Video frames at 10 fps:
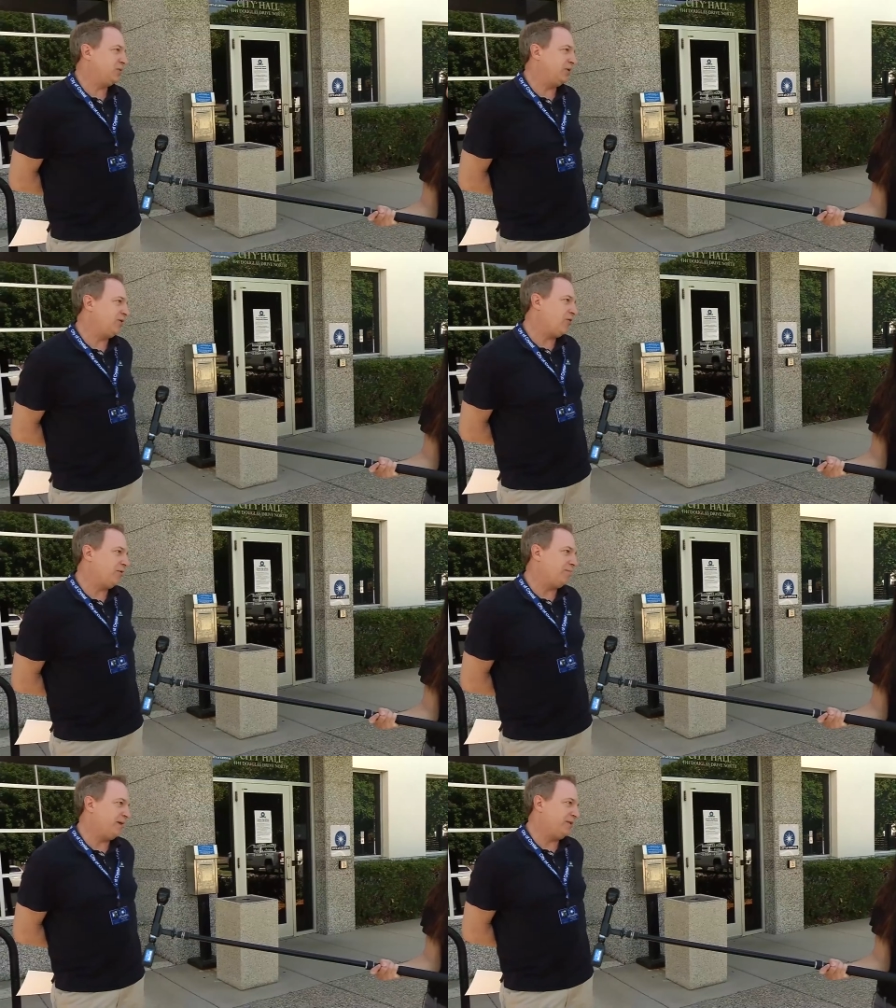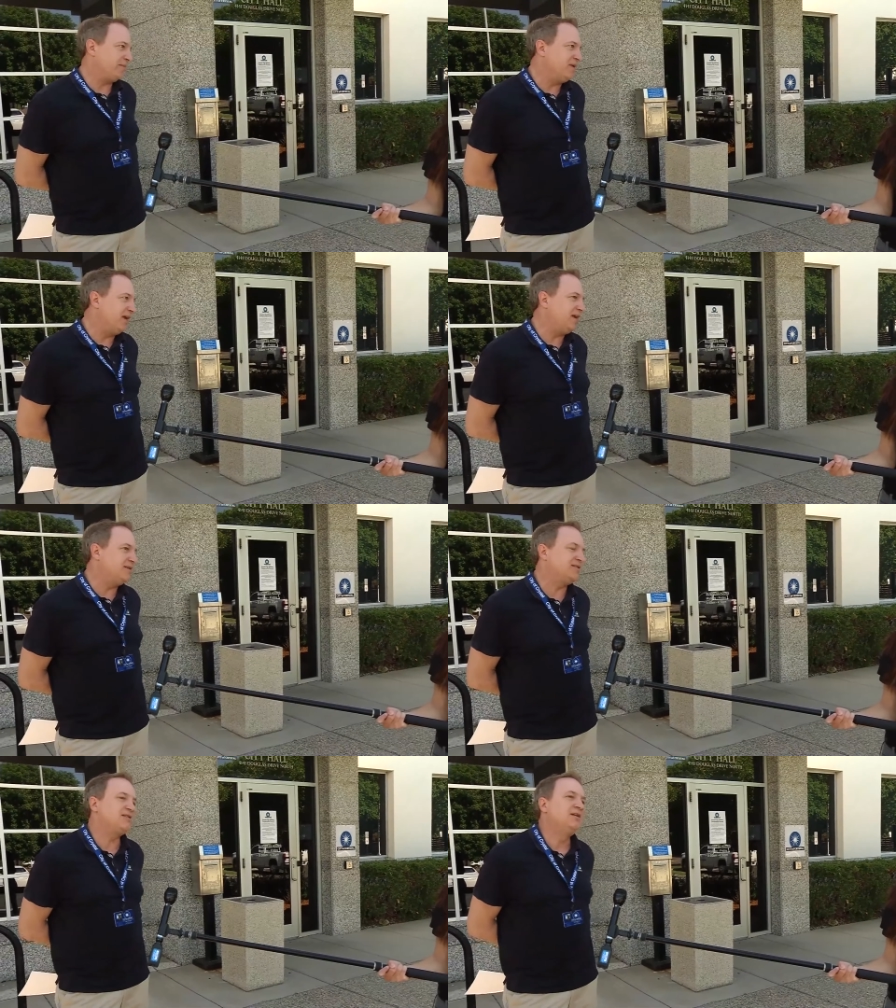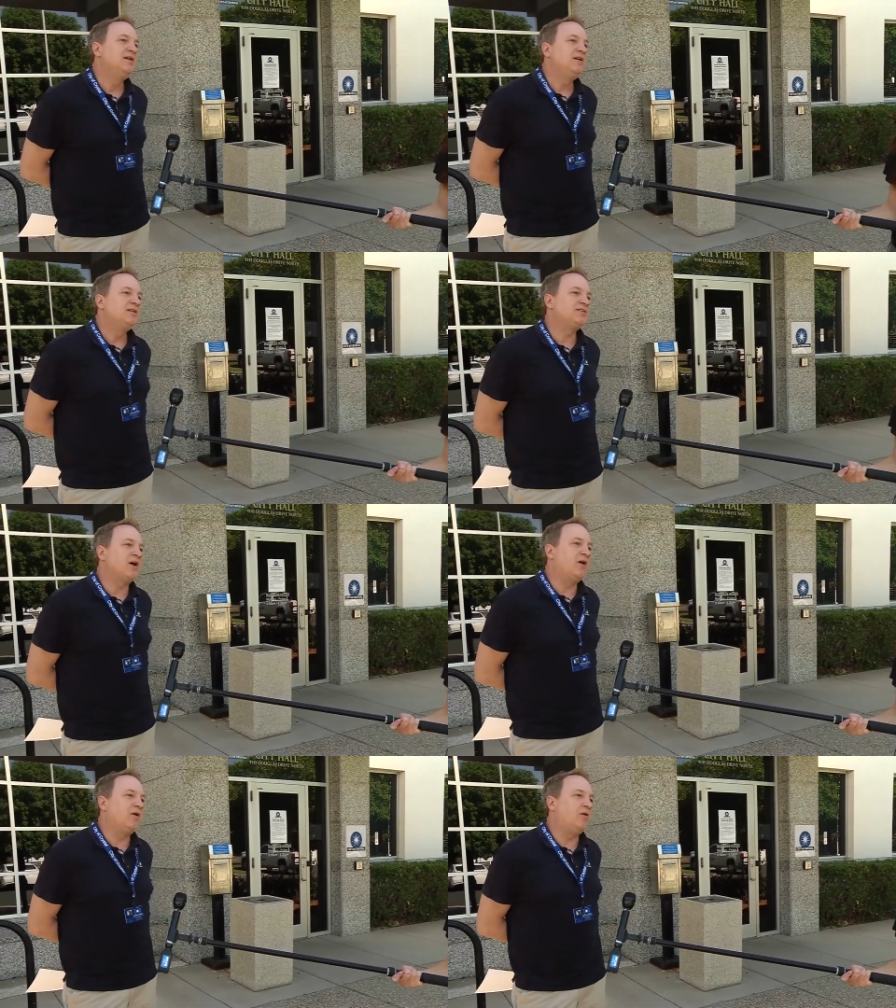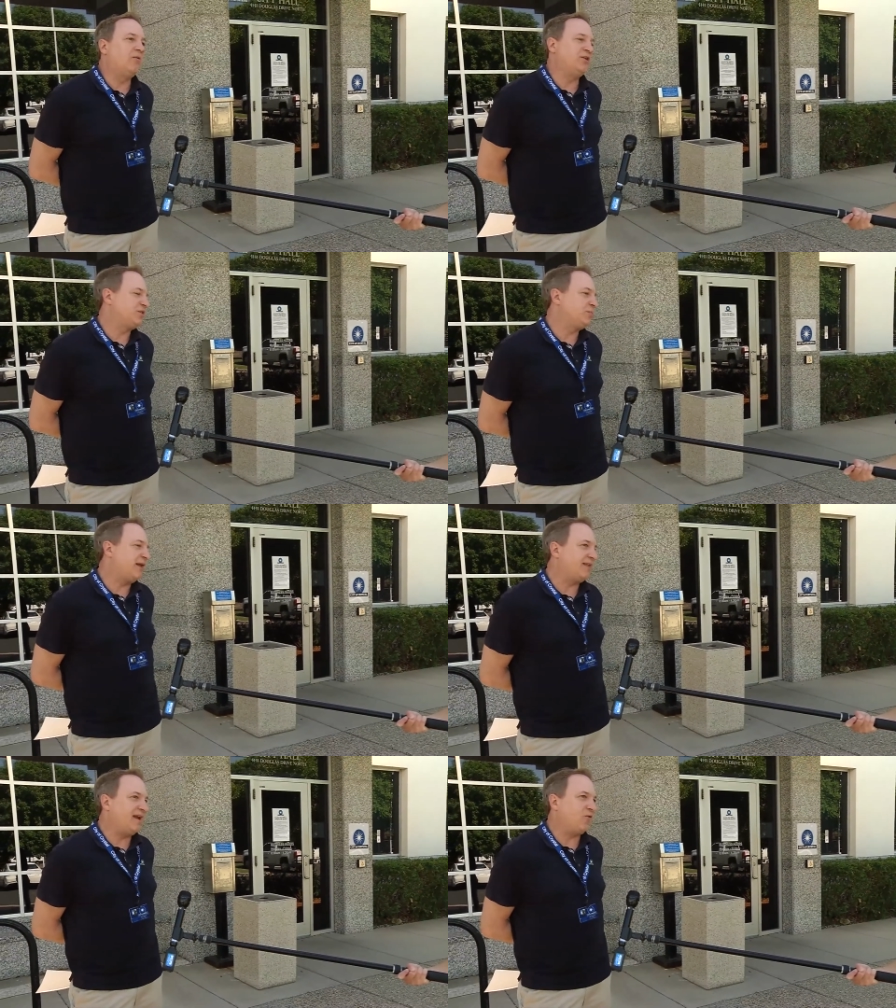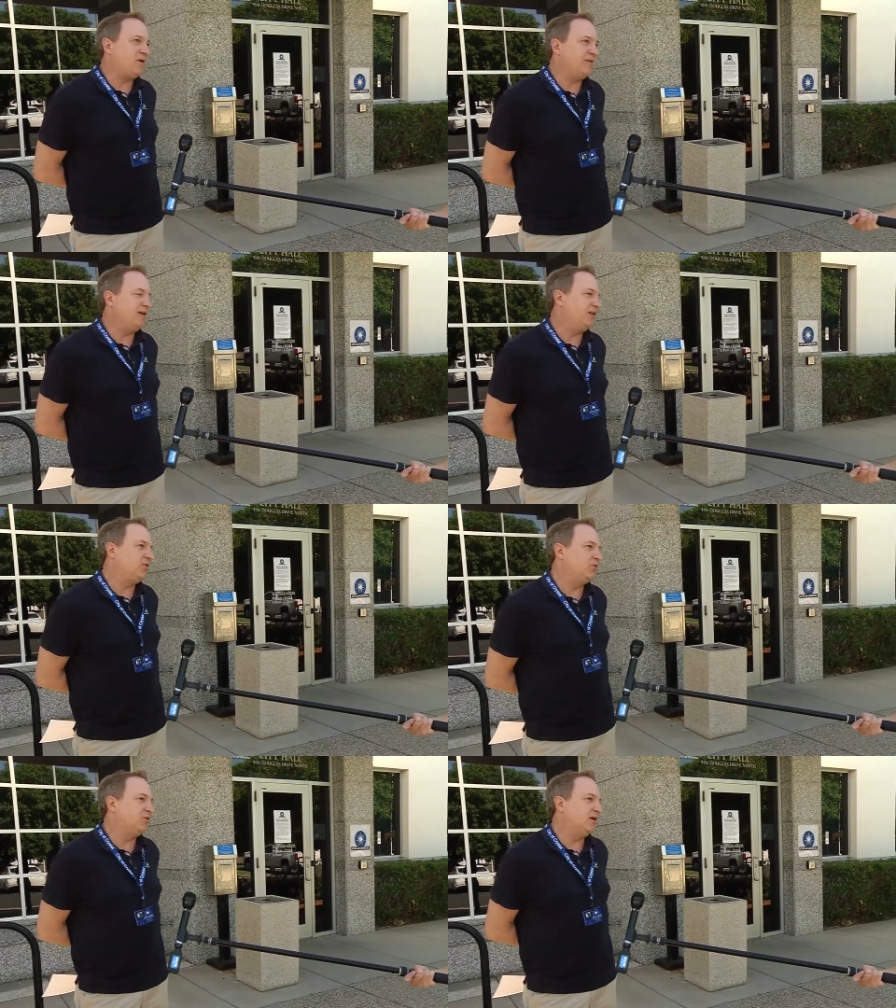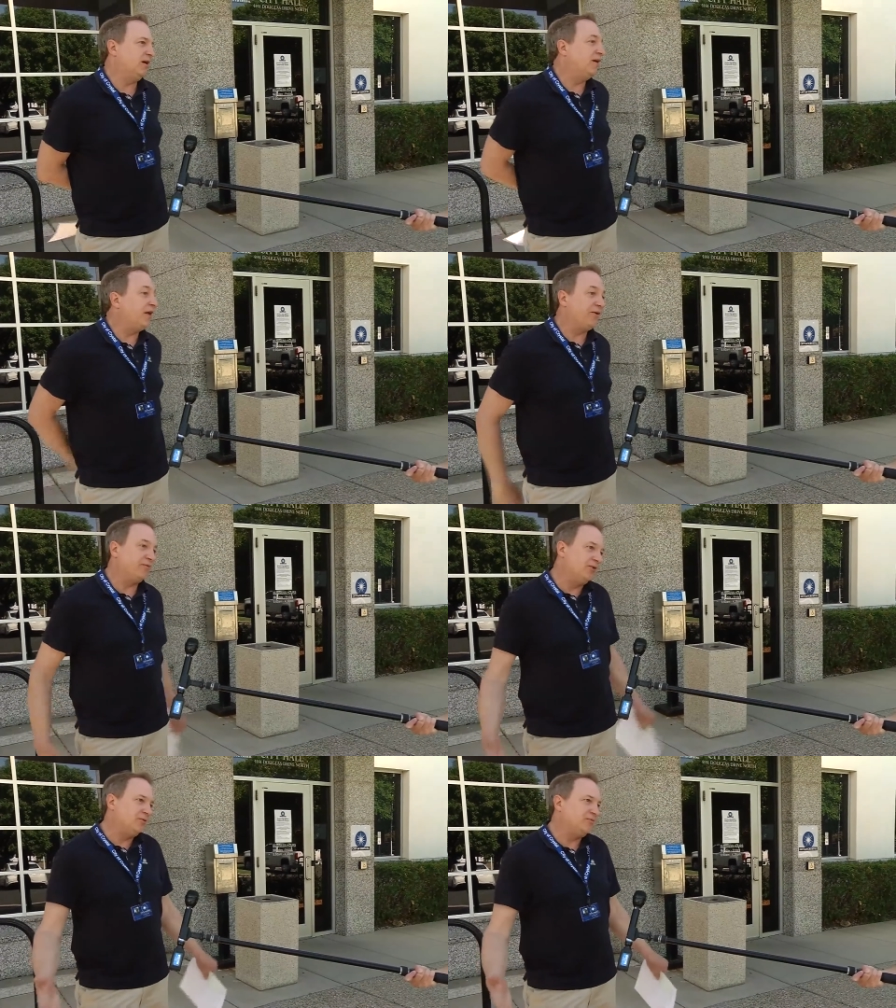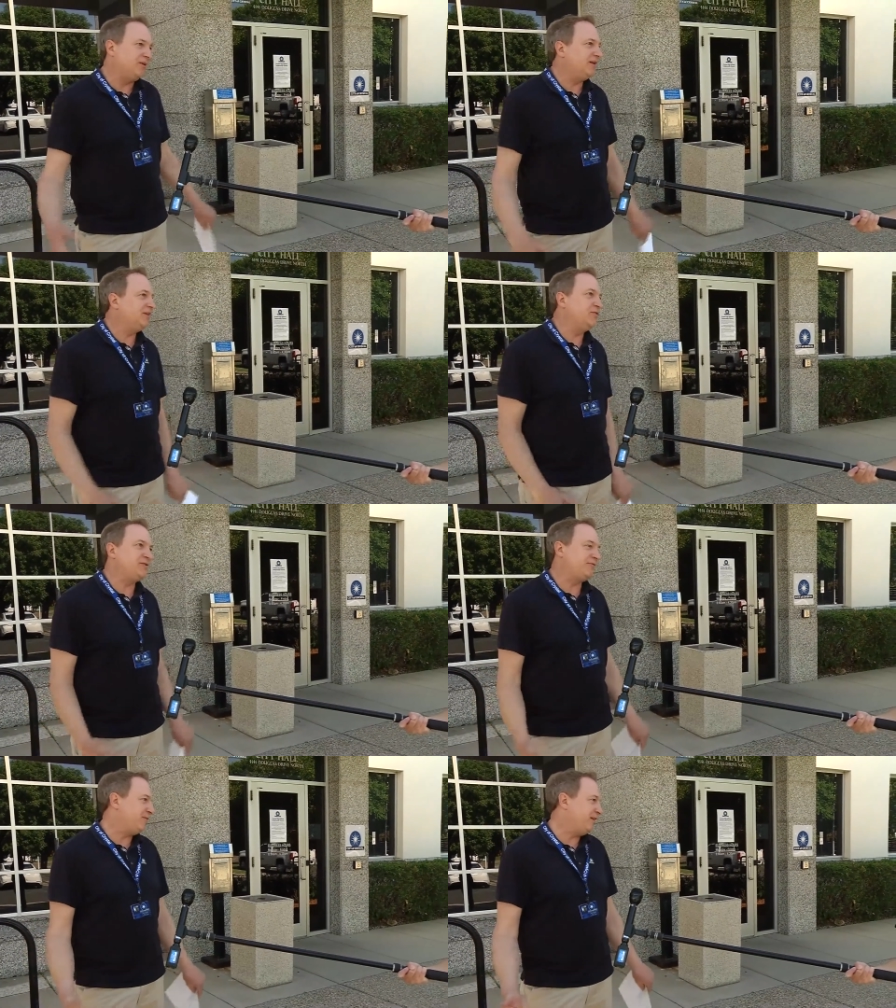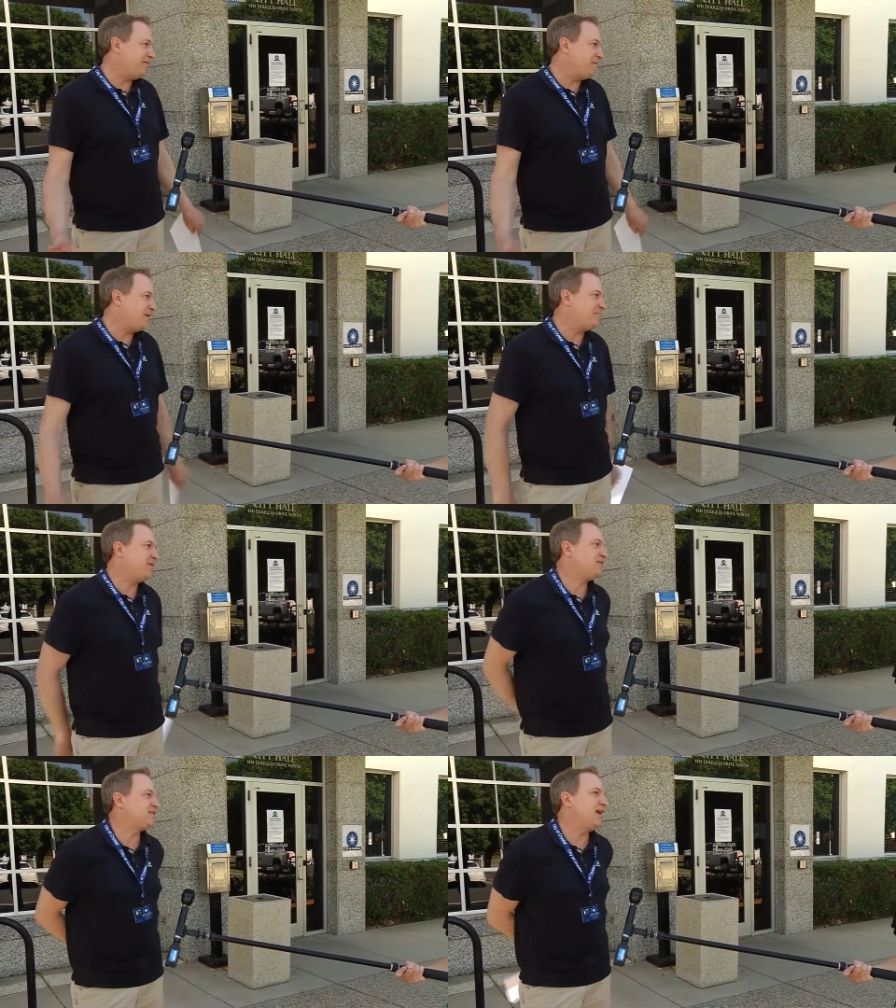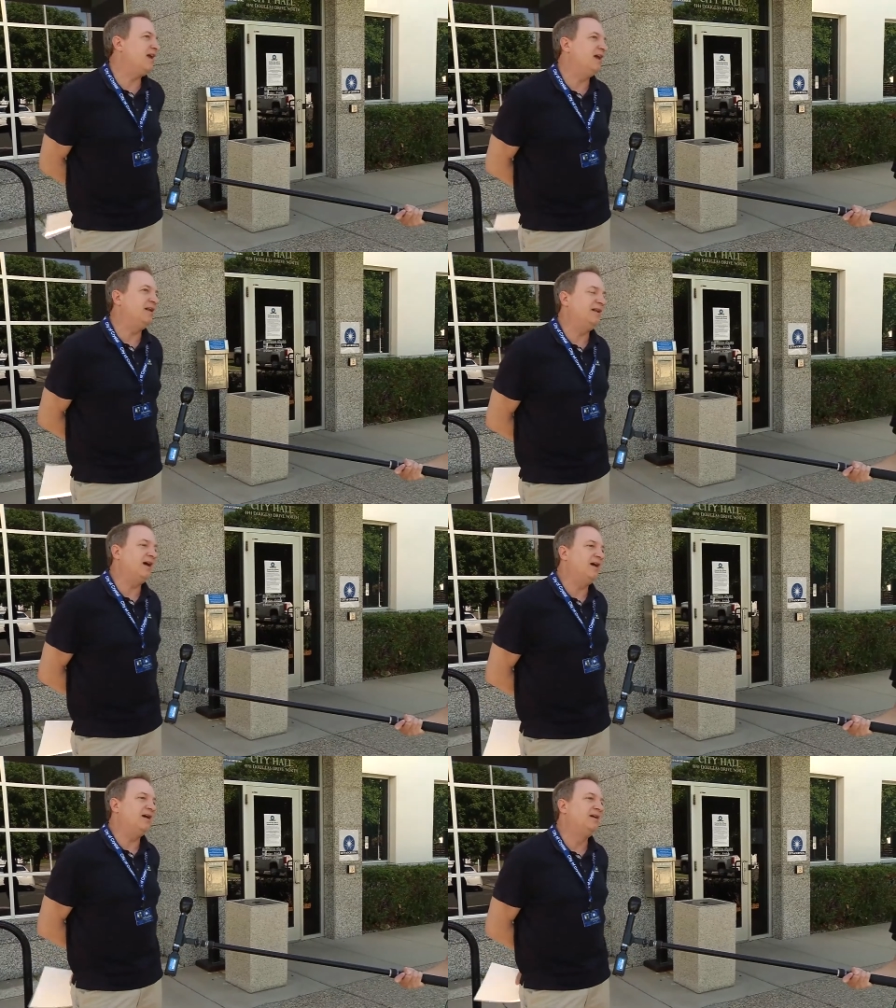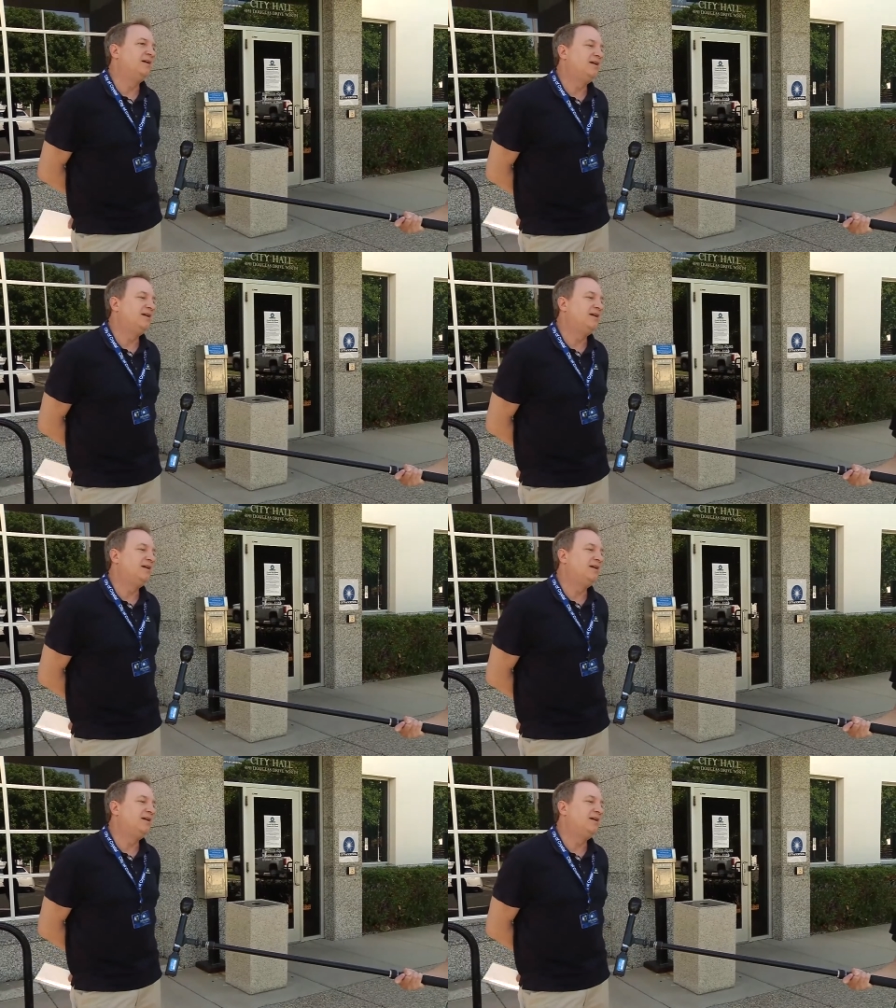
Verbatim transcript: we record public meetings so we just brought that equipment into a, uh, another room and used it for a different purpose and uh,